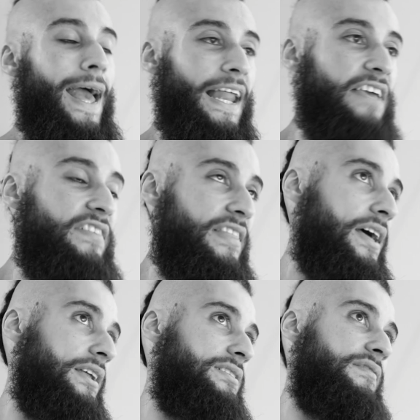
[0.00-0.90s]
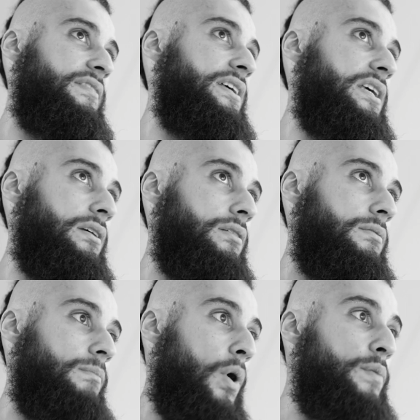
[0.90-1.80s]
Even then, it's a fleeting
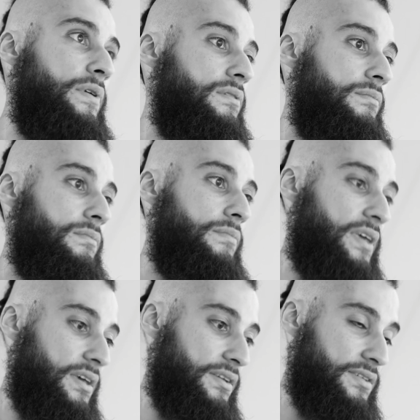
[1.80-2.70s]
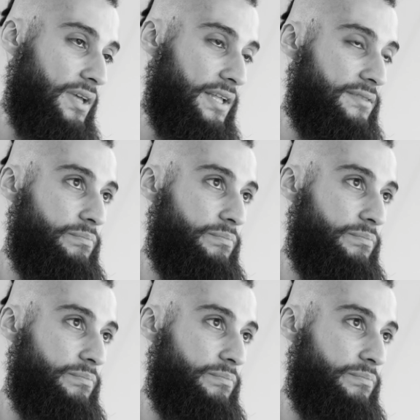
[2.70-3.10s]
moment because it